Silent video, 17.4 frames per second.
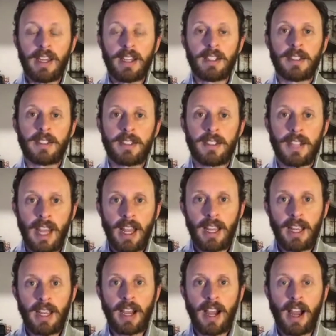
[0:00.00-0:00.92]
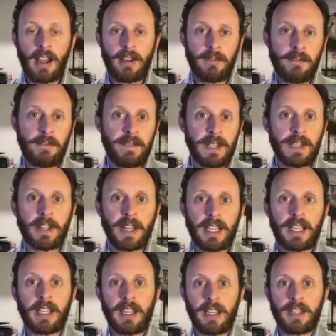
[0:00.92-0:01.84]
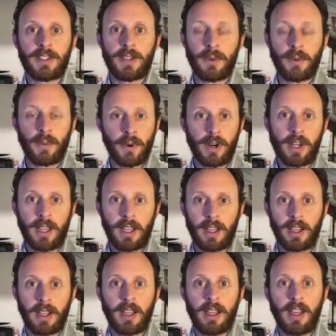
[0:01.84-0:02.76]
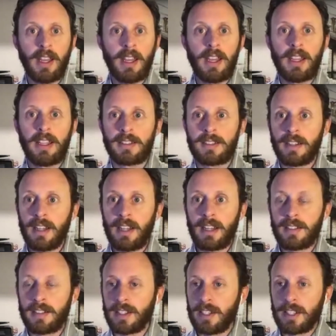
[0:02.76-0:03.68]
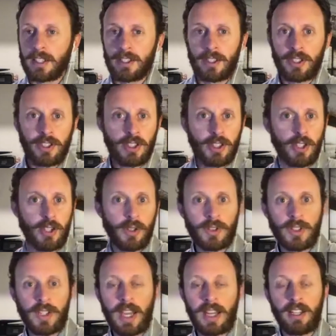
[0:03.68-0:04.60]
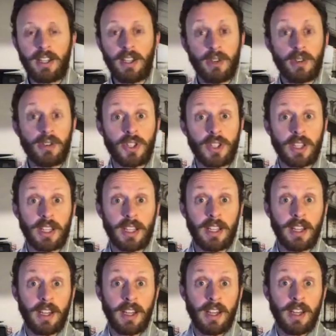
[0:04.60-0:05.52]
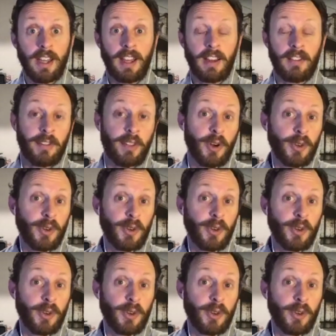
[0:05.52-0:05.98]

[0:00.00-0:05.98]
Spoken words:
Saying I feel like it isn't working is an excuse, and usually those